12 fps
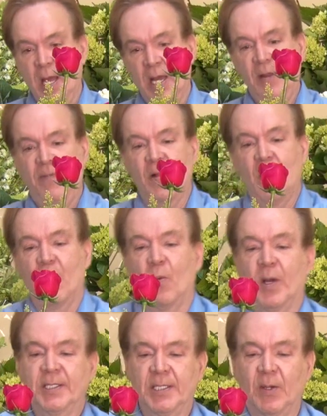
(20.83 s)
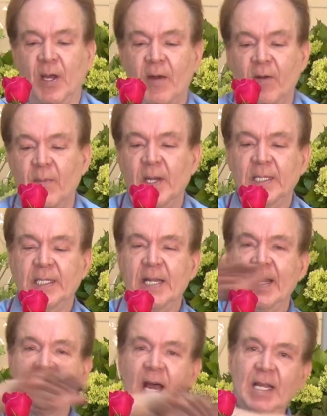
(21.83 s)
any flower whatsoever, but it's a
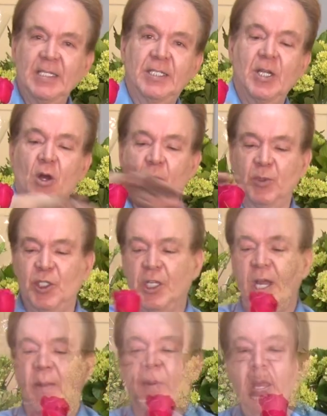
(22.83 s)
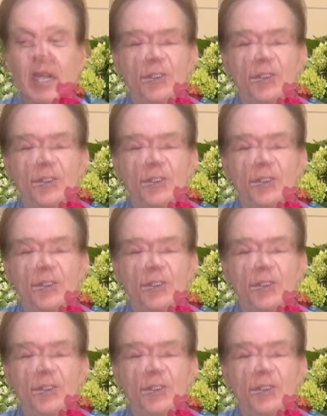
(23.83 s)
nice dome shape.